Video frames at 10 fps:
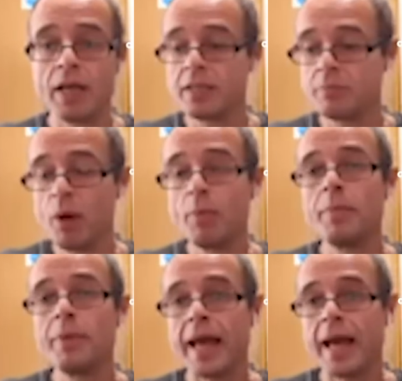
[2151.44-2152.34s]
I could
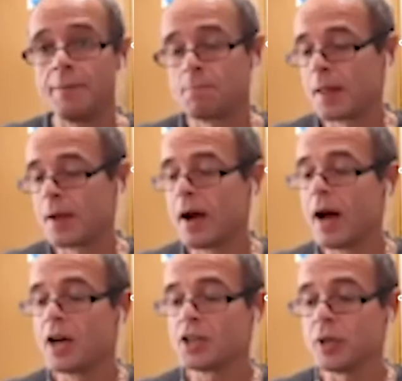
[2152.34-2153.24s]
probably get,
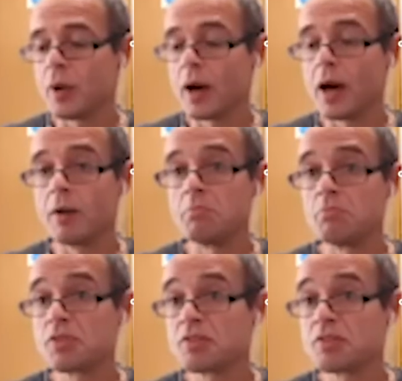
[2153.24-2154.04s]
you know, uh,